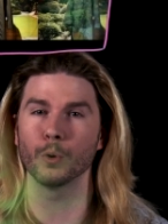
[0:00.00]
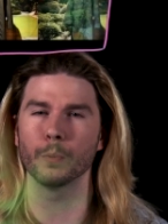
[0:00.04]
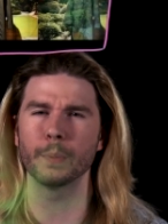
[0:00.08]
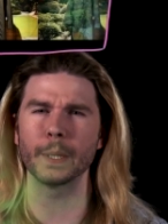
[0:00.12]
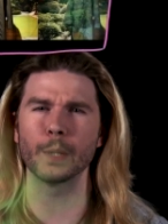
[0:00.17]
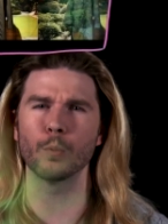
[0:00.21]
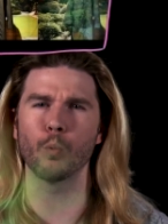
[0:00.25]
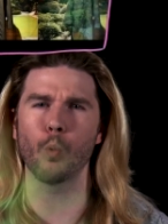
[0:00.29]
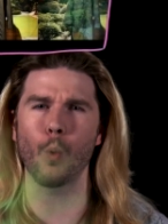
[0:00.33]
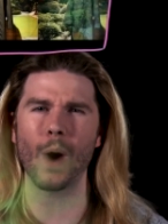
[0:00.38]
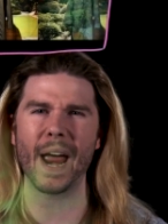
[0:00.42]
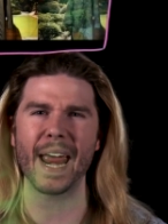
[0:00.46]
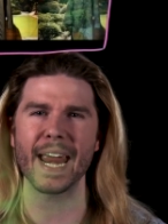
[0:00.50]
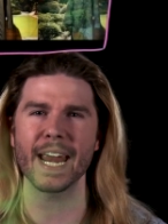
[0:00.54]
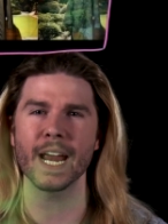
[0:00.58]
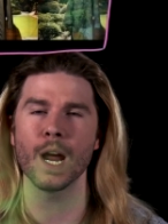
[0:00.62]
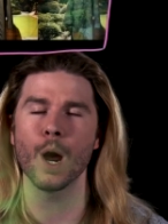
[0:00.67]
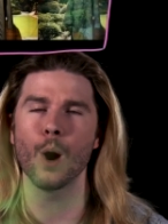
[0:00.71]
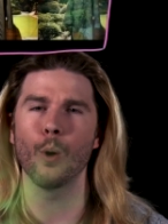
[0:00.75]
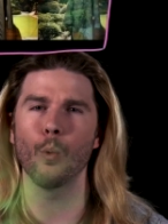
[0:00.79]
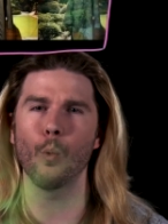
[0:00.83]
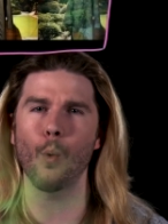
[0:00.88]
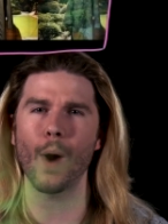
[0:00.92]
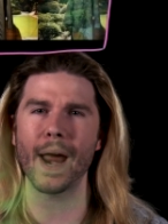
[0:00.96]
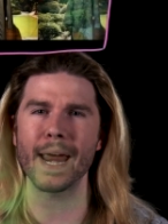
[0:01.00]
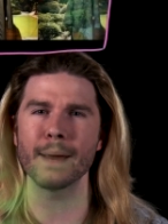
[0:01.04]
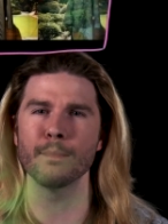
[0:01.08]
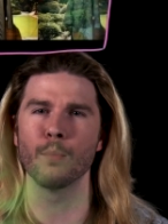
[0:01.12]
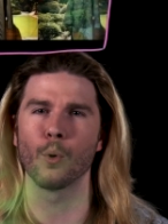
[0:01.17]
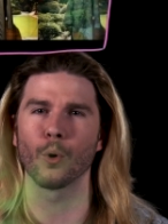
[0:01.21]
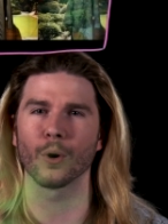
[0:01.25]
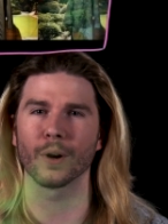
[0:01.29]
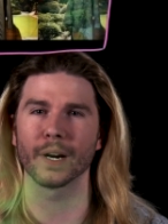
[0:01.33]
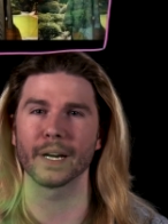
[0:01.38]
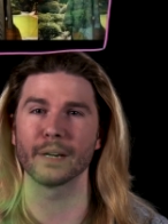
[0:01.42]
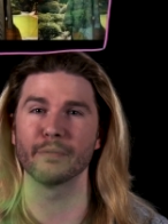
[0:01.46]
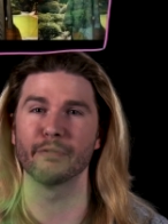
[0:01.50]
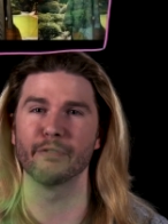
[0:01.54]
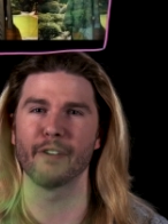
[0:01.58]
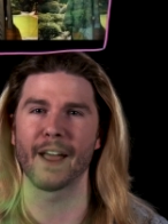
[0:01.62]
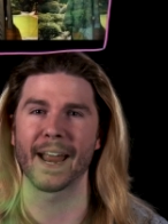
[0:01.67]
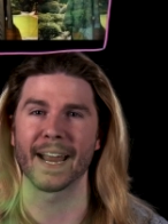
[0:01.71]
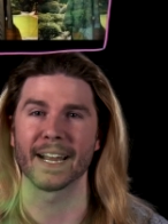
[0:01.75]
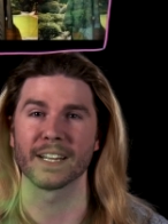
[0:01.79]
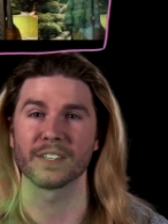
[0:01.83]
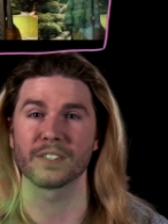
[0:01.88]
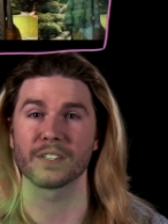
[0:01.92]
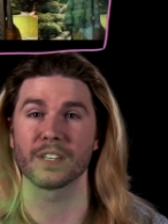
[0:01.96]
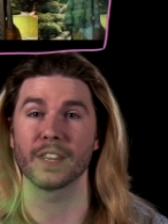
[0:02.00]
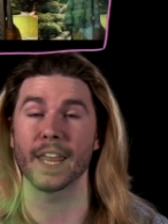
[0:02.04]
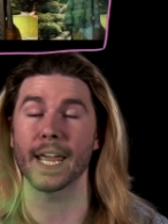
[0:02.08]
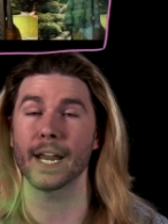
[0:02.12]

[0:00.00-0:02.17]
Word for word: would be way, way more advanced.